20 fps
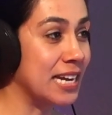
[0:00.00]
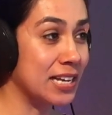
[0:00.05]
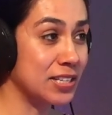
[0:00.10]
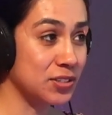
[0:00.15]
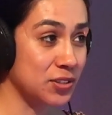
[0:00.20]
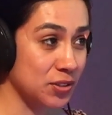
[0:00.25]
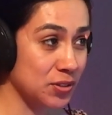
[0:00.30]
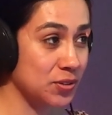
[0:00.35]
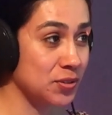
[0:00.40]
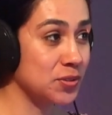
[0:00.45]

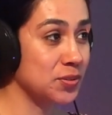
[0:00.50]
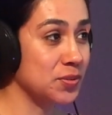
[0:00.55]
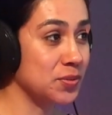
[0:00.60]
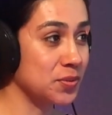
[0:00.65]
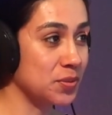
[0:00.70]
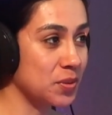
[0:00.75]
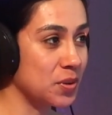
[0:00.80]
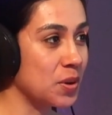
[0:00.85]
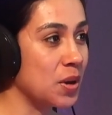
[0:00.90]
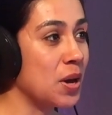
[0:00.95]

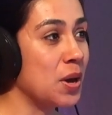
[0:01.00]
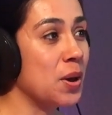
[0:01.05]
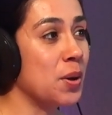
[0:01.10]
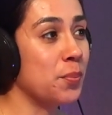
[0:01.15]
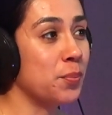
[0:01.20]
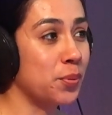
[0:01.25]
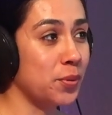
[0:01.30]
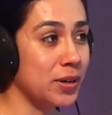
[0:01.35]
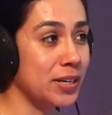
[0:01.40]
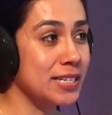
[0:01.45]
tattoo. Oh
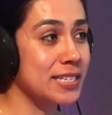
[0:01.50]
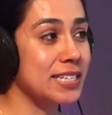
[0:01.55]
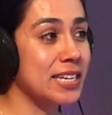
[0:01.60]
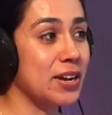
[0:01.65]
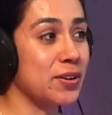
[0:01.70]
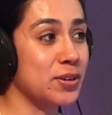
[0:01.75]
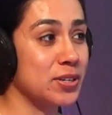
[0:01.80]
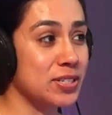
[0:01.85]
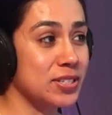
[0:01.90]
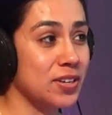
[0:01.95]
yeah, pretty
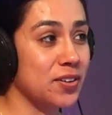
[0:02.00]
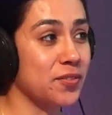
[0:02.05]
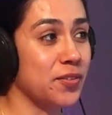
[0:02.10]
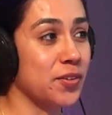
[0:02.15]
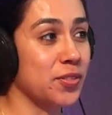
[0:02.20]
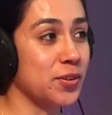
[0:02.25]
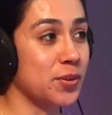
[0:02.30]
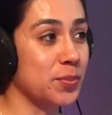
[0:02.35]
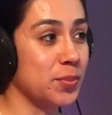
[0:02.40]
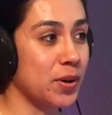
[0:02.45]
scary
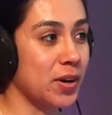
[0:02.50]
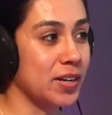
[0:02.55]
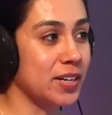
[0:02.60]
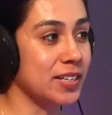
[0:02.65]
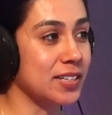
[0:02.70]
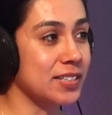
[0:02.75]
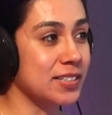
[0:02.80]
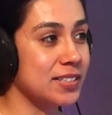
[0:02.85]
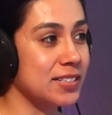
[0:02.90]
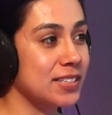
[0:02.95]
stuff on their
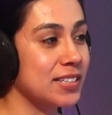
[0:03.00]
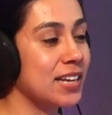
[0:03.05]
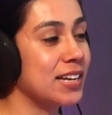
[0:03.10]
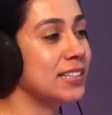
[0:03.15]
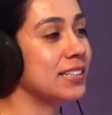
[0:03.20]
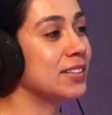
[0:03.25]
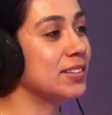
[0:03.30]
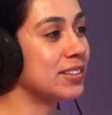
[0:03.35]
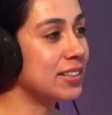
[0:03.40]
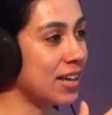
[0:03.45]
bodies.
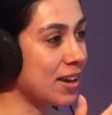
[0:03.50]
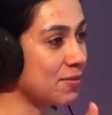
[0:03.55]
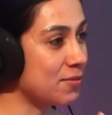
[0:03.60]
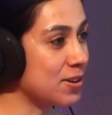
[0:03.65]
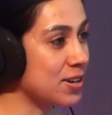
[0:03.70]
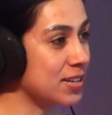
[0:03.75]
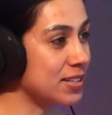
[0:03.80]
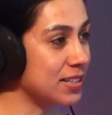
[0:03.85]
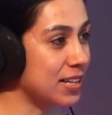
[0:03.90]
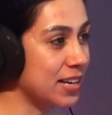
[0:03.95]
Like I, th- yeah.
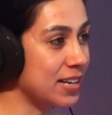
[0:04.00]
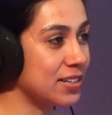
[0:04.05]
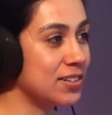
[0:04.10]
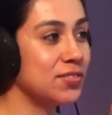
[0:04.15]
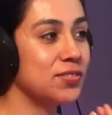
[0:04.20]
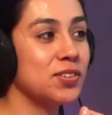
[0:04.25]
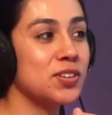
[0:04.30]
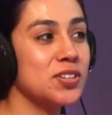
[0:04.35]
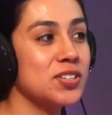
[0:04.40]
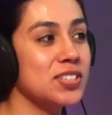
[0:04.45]
that one
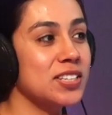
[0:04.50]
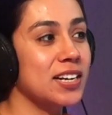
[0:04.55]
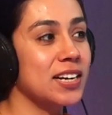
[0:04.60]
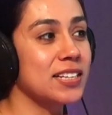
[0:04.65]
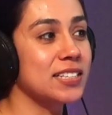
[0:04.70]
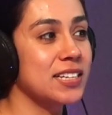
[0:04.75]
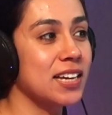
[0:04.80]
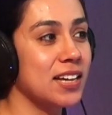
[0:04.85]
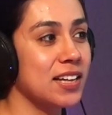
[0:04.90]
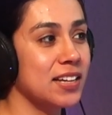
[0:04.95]
client of yours
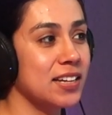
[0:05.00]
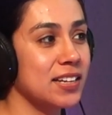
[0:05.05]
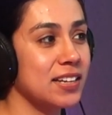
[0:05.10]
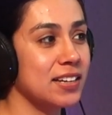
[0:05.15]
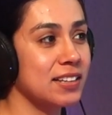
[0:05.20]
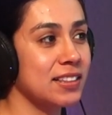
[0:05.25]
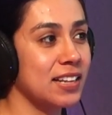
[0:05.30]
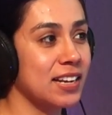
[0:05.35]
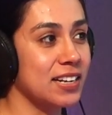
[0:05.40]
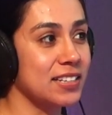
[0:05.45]
that I tell
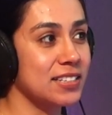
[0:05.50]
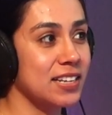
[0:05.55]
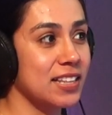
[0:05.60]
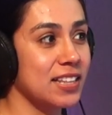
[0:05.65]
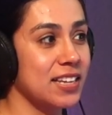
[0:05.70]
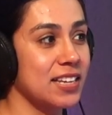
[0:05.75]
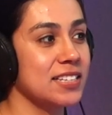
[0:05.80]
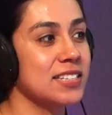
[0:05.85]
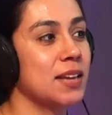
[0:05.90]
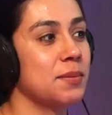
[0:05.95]
that I
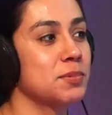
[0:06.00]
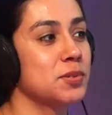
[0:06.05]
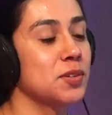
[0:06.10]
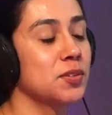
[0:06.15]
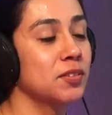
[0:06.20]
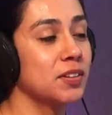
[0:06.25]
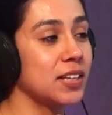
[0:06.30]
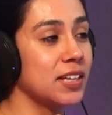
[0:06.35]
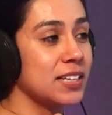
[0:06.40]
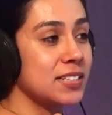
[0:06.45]
say that he's
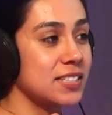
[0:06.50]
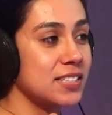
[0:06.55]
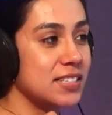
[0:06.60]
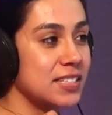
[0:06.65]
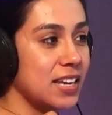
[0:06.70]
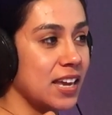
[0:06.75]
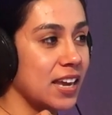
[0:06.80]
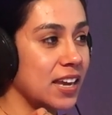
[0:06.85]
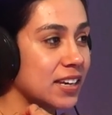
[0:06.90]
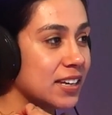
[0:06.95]
absolutely
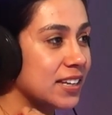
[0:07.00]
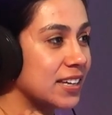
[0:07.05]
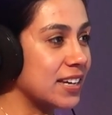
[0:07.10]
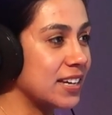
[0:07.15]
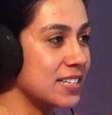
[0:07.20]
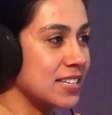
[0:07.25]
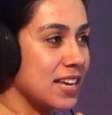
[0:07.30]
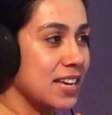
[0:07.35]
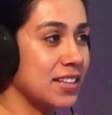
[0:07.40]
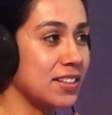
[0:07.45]
insane. He
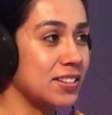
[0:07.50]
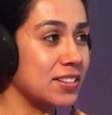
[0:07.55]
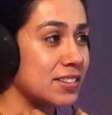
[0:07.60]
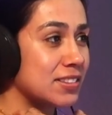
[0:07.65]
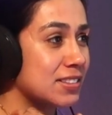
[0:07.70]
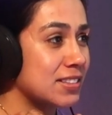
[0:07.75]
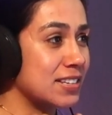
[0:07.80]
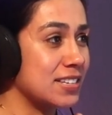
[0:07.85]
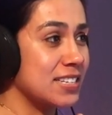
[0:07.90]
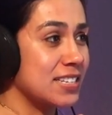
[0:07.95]
has like
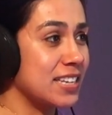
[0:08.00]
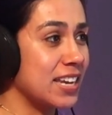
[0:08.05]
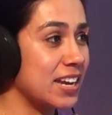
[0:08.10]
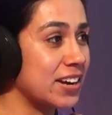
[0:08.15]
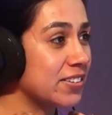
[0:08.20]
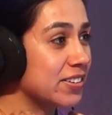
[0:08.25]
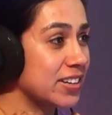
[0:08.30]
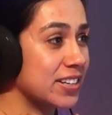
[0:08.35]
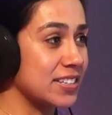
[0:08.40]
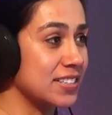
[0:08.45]
the
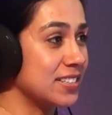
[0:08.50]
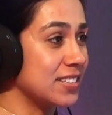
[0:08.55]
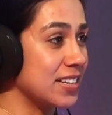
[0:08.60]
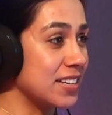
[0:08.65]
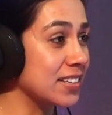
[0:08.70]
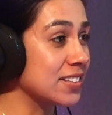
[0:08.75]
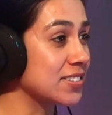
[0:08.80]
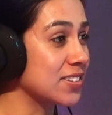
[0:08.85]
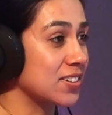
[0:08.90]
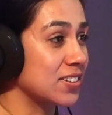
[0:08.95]
scariest
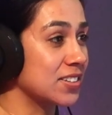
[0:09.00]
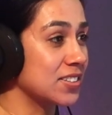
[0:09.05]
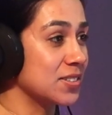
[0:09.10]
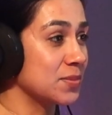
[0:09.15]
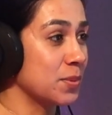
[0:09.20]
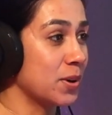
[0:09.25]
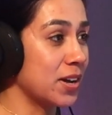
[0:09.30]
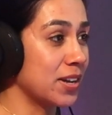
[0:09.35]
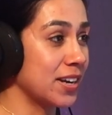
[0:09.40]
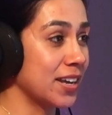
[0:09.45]
things on
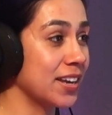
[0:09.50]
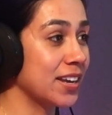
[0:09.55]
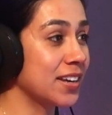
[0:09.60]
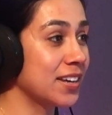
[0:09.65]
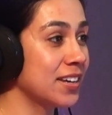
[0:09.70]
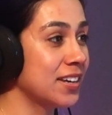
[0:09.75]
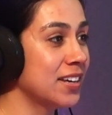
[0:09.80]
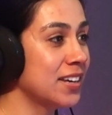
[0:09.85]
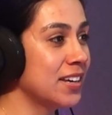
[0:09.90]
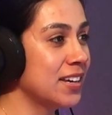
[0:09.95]
his
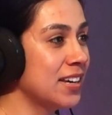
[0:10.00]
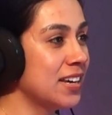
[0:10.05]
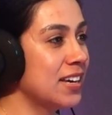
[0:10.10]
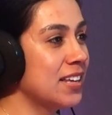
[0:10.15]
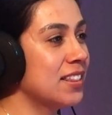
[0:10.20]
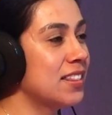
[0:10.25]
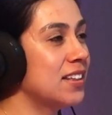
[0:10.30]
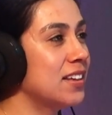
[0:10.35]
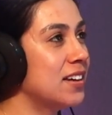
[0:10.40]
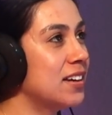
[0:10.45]
body.
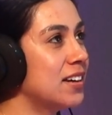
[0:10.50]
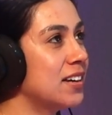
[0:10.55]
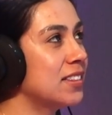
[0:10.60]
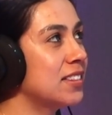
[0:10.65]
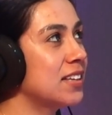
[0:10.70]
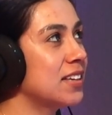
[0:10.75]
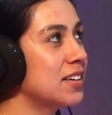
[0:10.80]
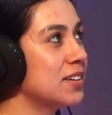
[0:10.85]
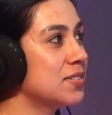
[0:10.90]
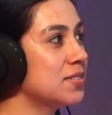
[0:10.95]
The
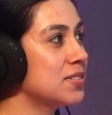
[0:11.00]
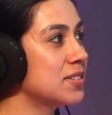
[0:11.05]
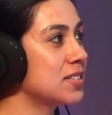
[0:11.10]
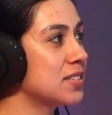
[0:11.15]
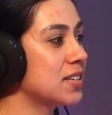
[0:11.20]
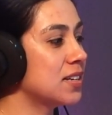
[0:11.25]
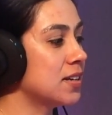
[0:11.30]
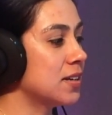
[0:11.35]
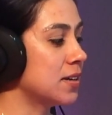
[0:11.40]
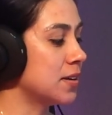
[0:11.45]
I think it
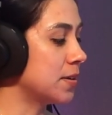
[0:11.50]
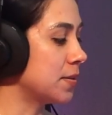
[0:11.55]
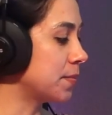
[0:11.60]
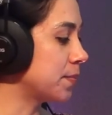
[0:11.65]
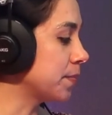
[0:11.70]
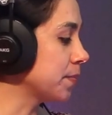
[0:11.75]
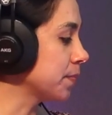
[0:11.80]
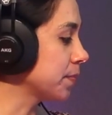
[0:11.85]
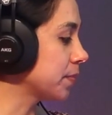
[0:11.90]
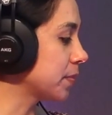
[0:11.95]
was
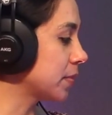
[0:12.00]
um